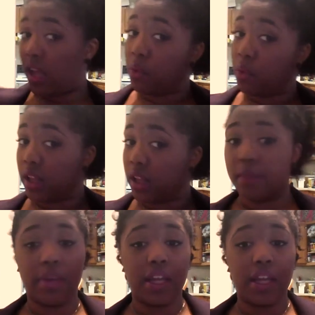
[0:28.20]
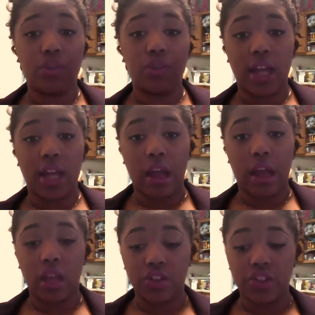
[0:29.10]
wore like a bantu knot out
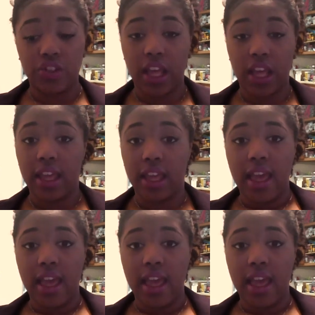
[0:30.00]
yesterday,